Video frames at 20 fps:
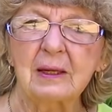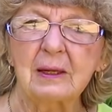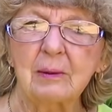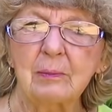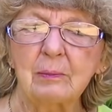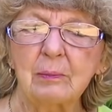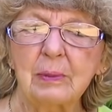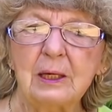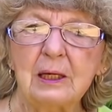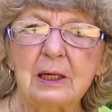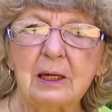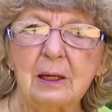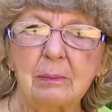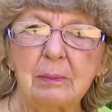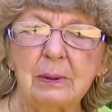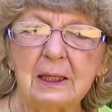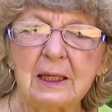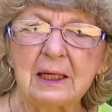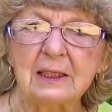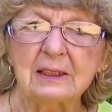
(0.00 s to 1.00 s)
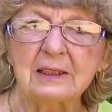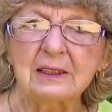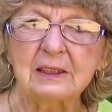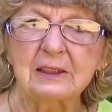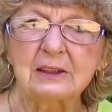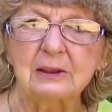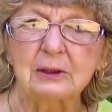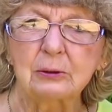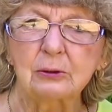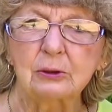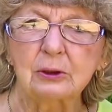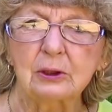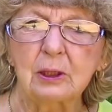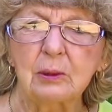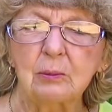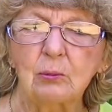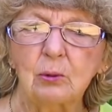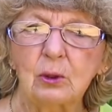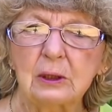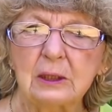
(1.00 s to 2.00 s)
and be a blessing to
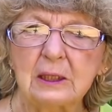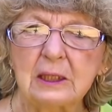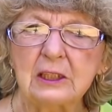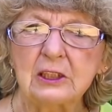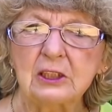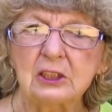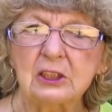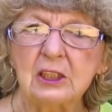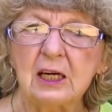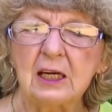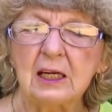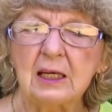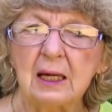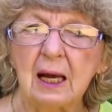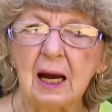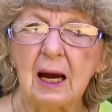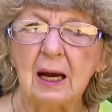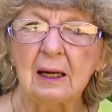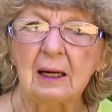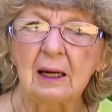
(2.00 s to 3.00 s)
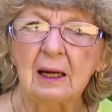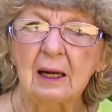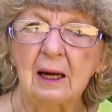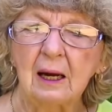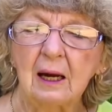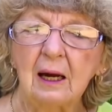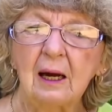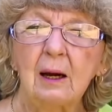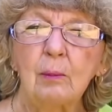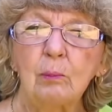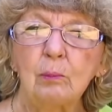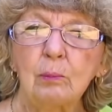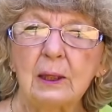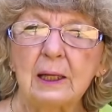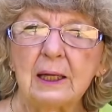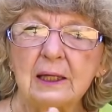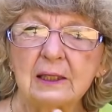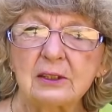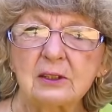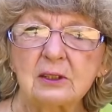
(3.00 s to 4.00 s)
someone each day like
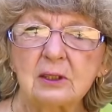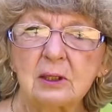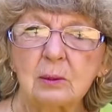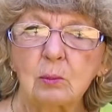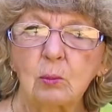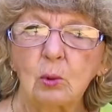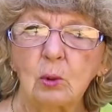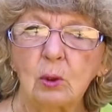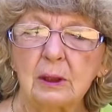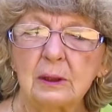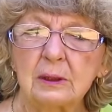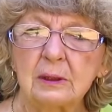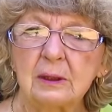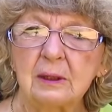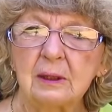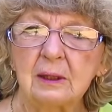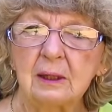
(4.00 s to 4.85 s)
bless someone.